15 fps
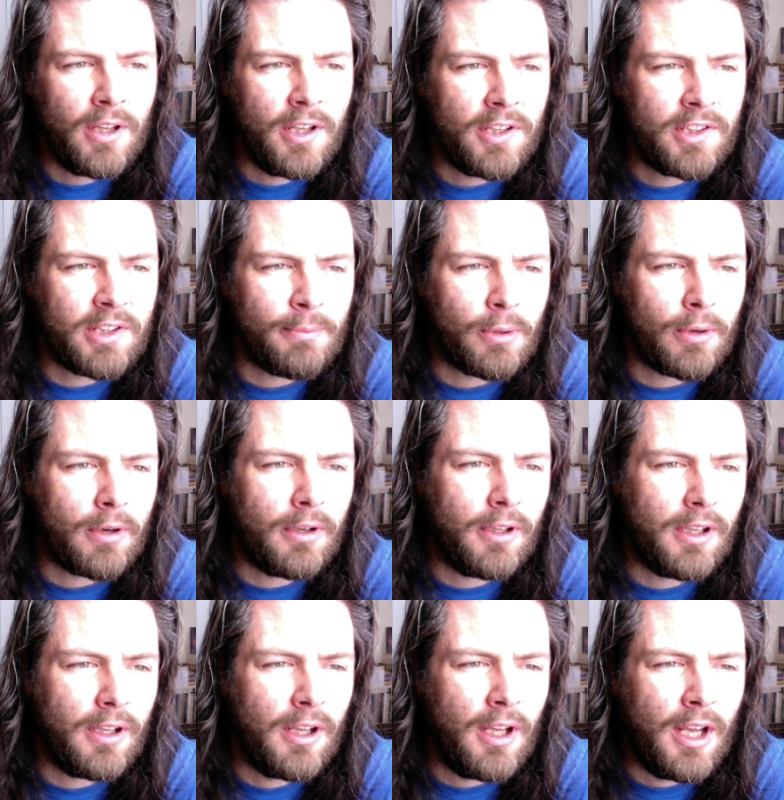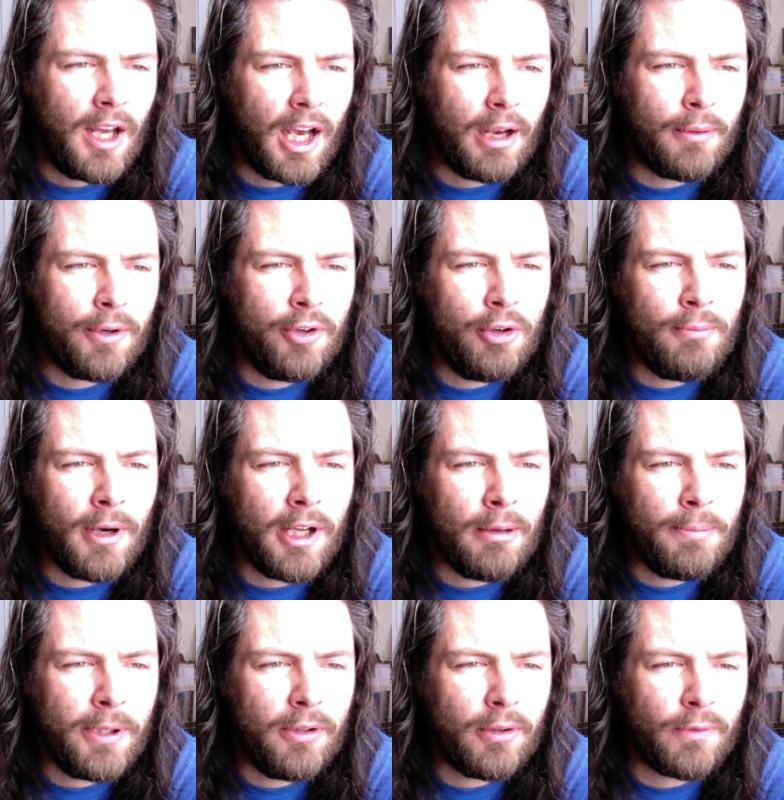Similarly, I renew my
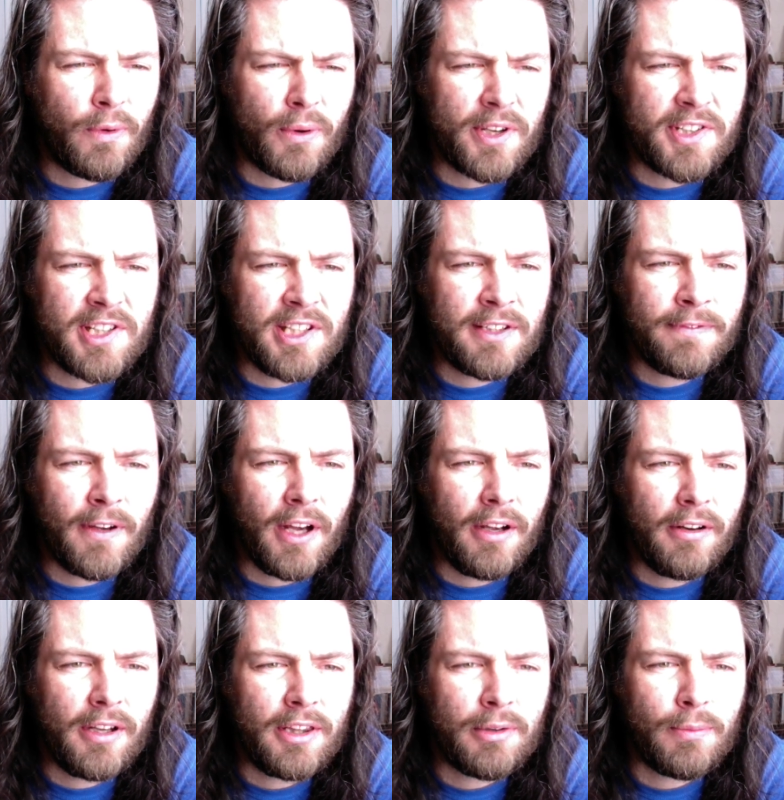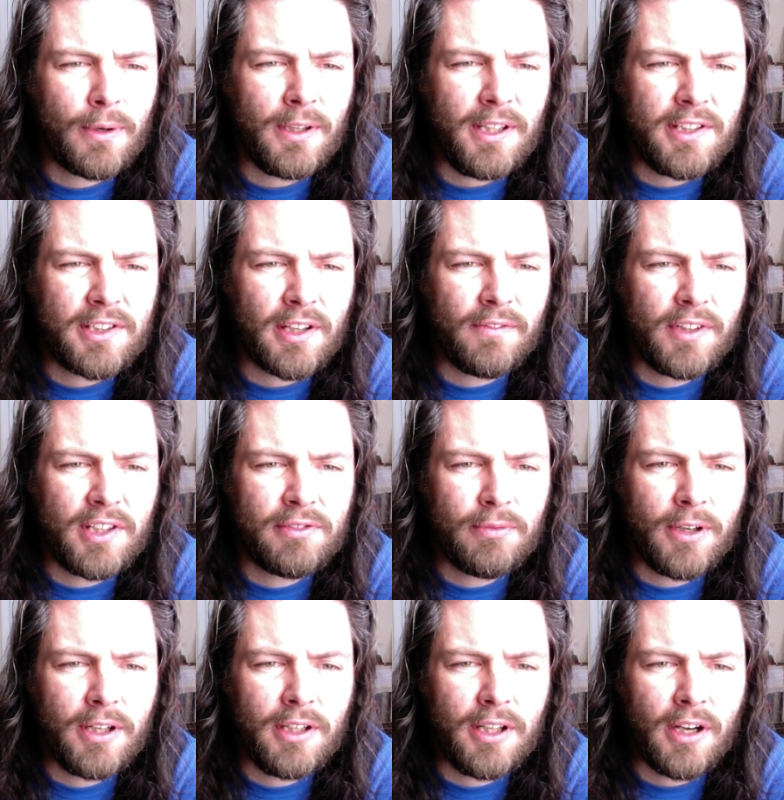appeal for a ceasefire and the release of the
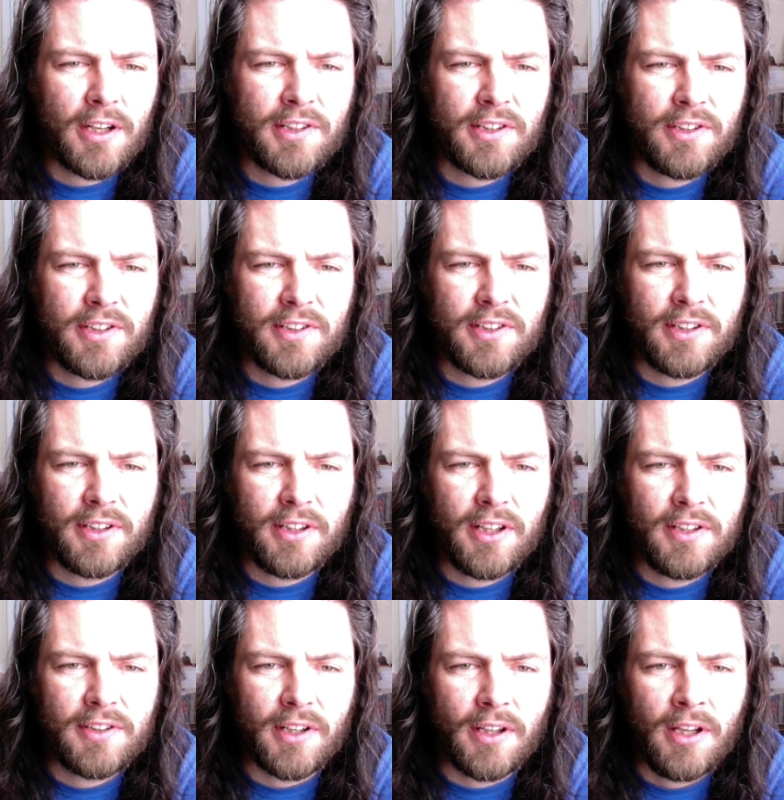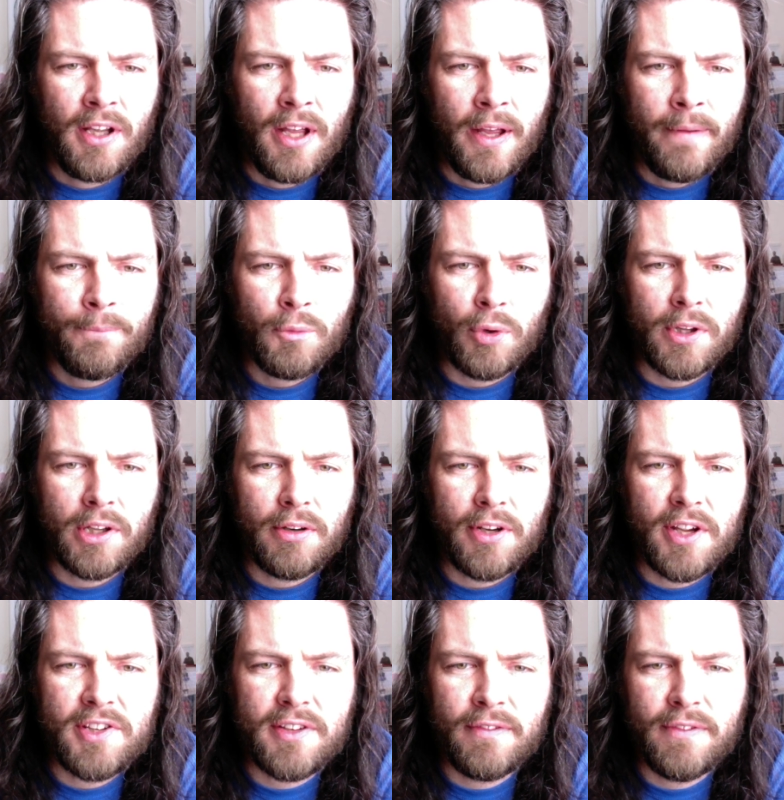Israeli hostages in Gaza, where there
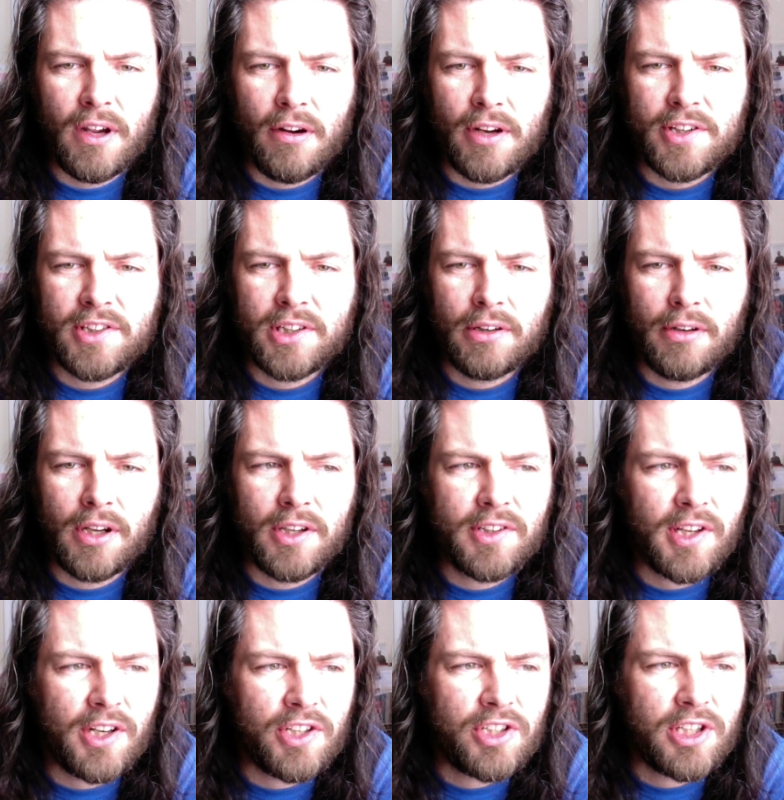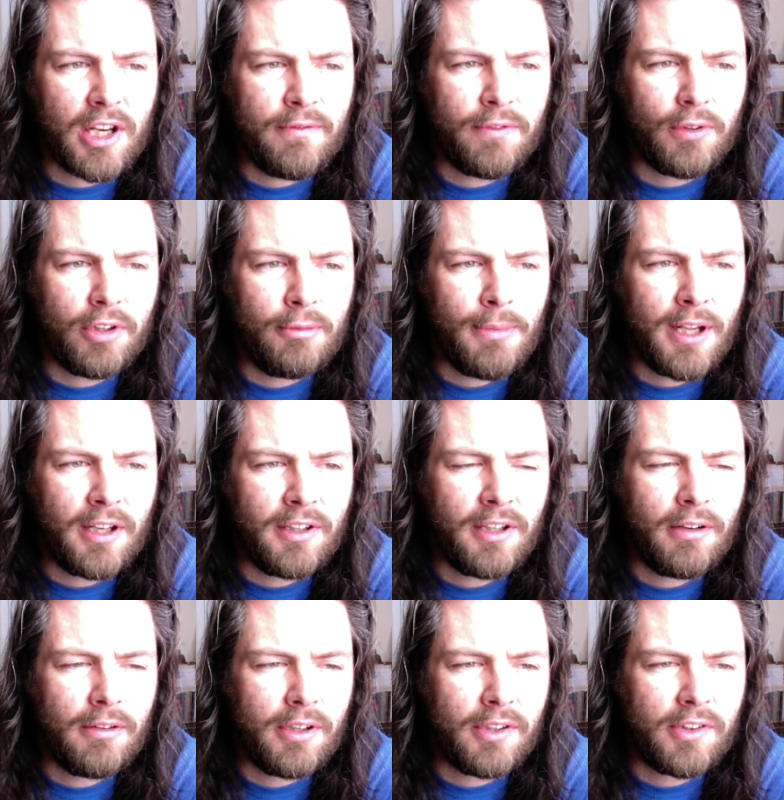is a very serious and shameful
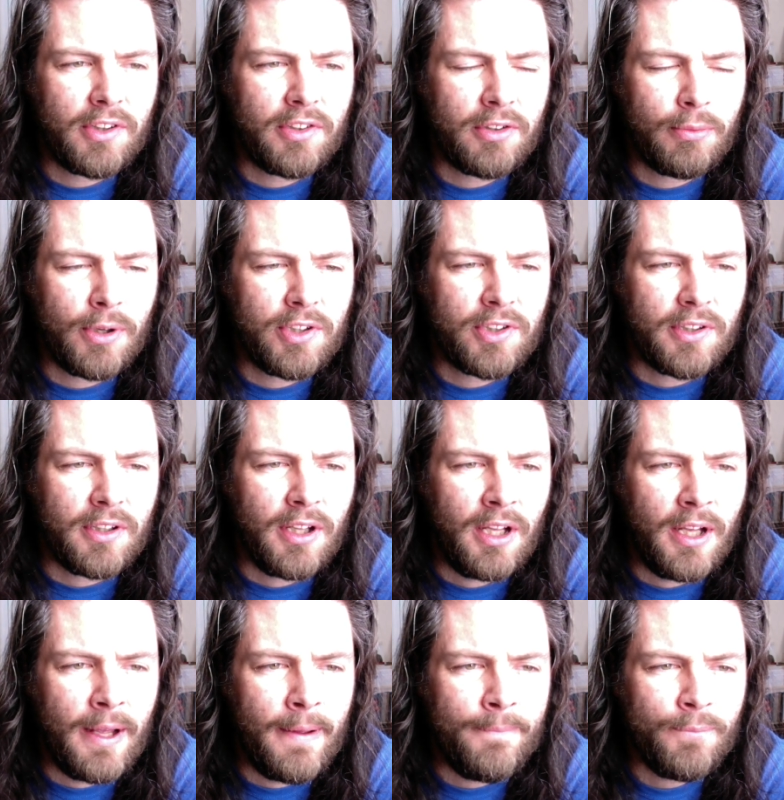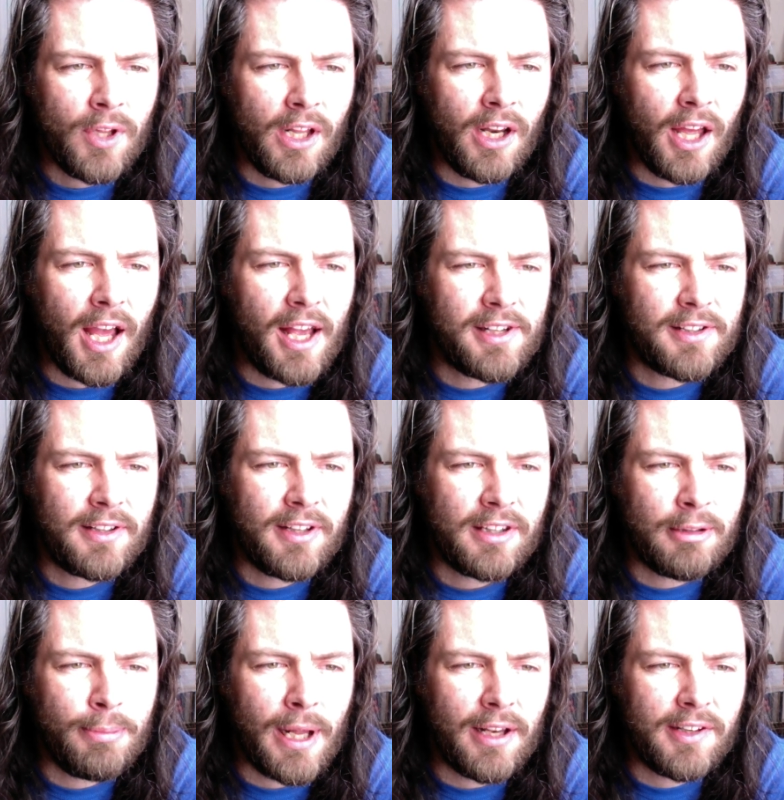humanitarian situation, and I ask that
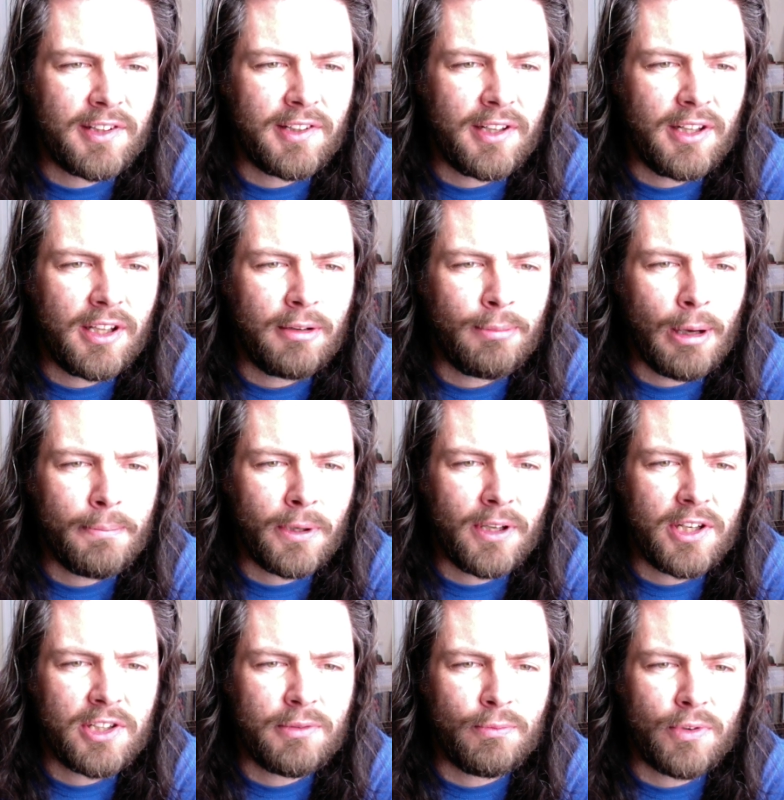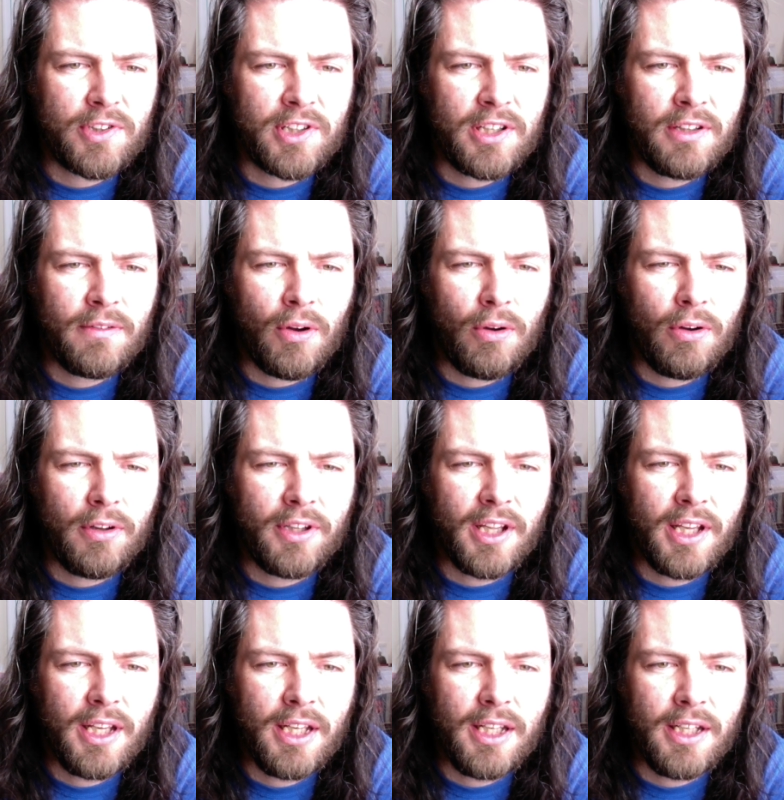the Palestinian population receive all the
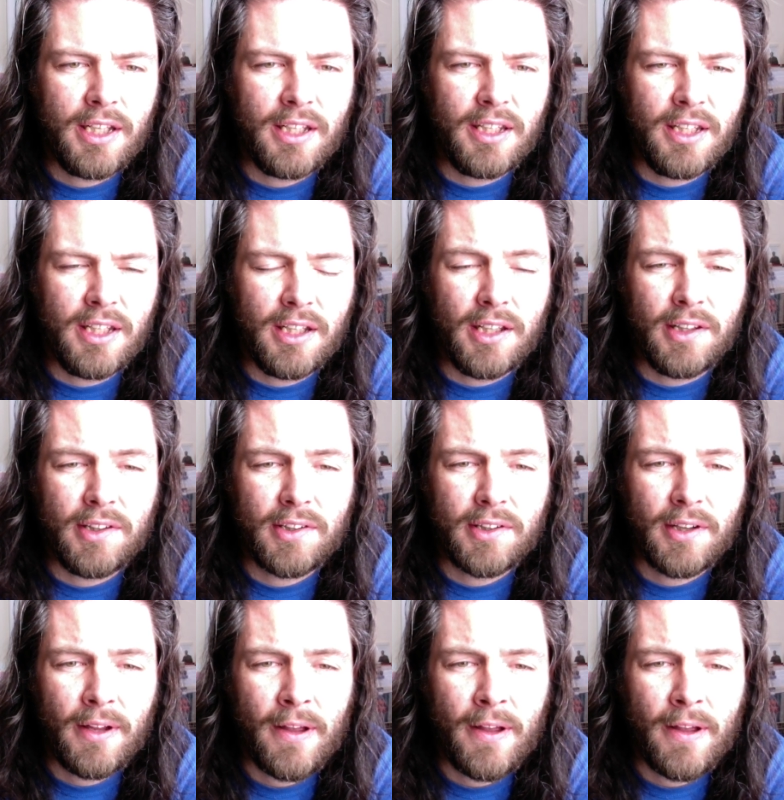aid it needs.